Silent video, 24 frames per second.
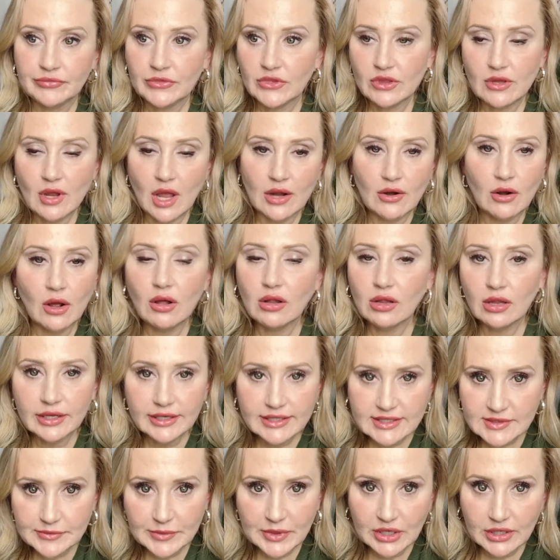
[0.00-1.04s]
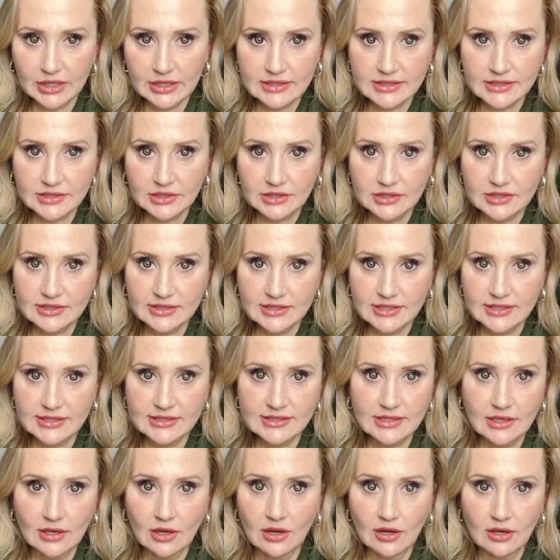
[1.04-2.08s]
not all experienced
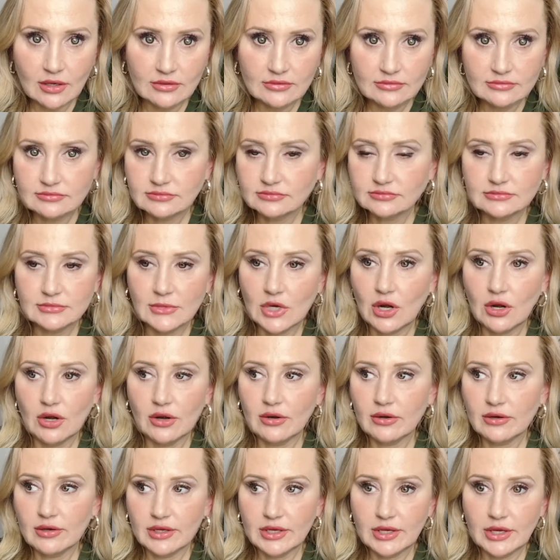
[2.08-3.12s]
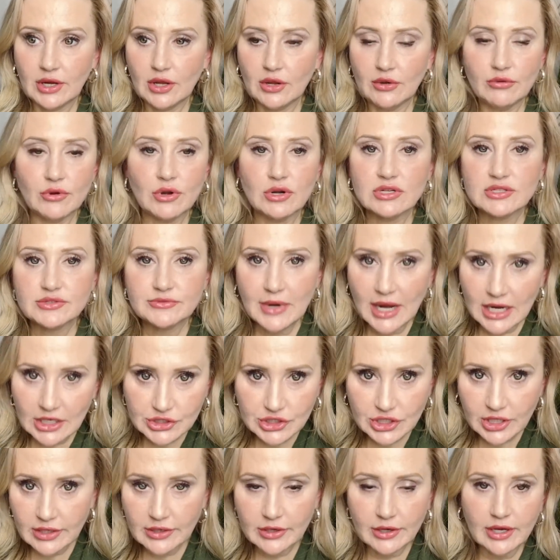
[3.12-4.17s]
nurses are nurse
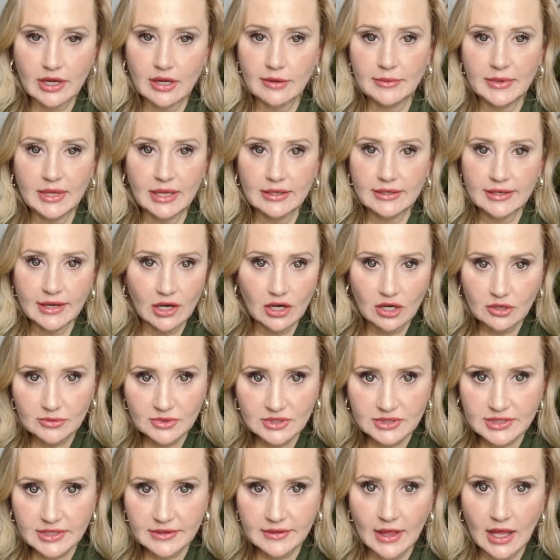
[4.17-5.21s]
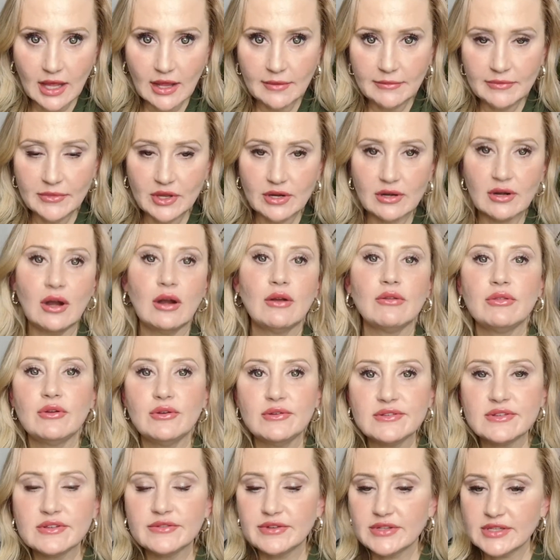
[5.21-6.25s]
ratchet and are going to be terrible to them. There are
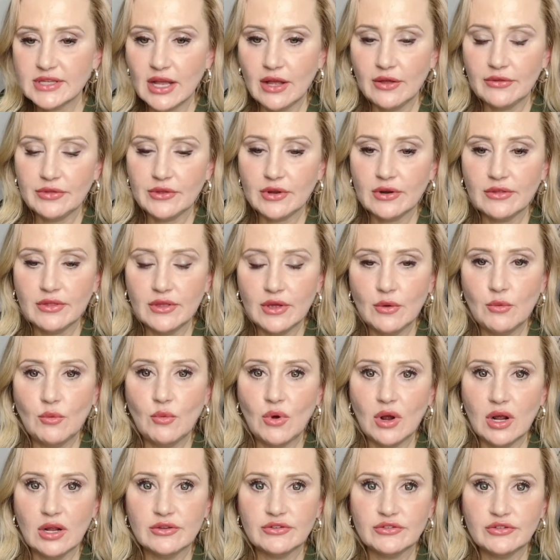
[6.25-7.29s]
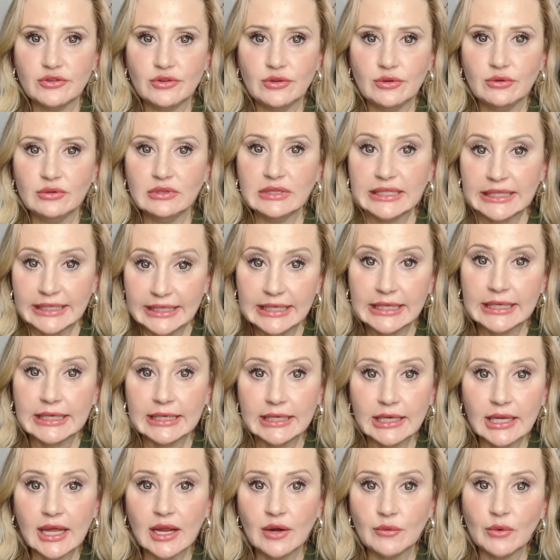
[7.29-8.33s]
those of us out there that want to
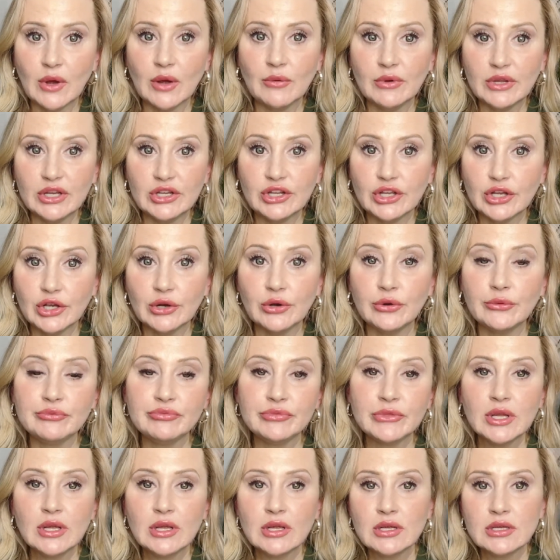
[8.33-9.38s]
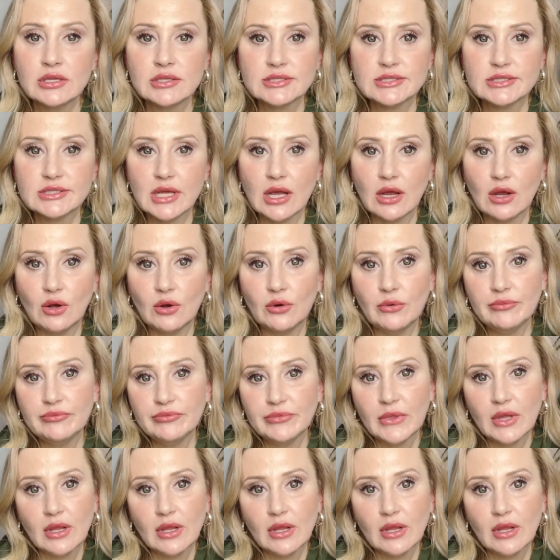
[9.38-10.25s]
lead in what we do. So